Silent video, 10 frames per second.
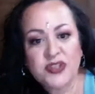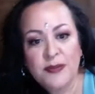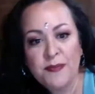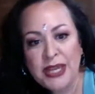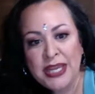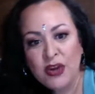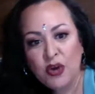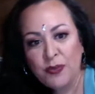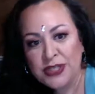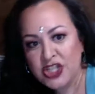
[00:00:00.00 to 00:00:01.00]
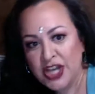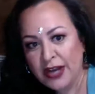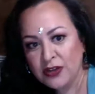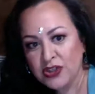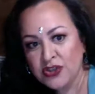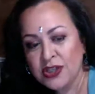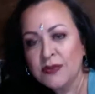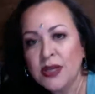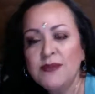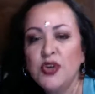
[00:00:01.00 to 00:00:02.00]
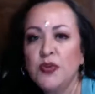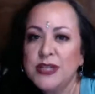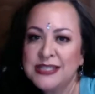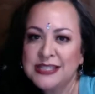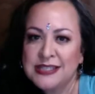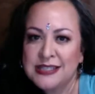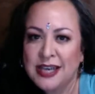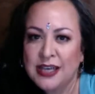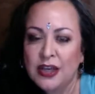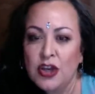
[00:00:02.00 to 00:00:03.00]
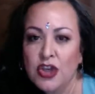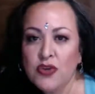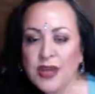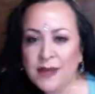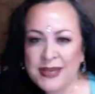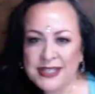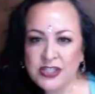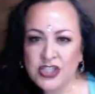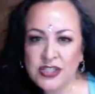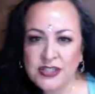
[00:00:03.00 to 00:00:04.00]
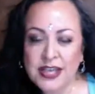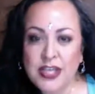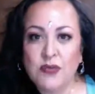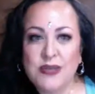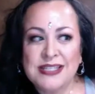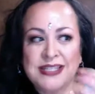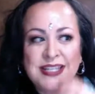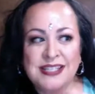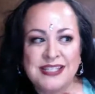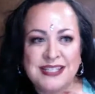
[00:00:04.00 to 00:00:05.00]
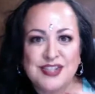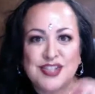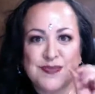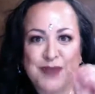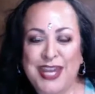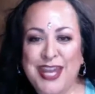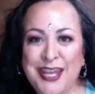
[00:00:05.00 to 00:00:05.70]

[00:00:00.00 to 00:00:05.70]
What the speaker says: Be an open channel. So sometimes you're resisting. You get messages and you resist speaking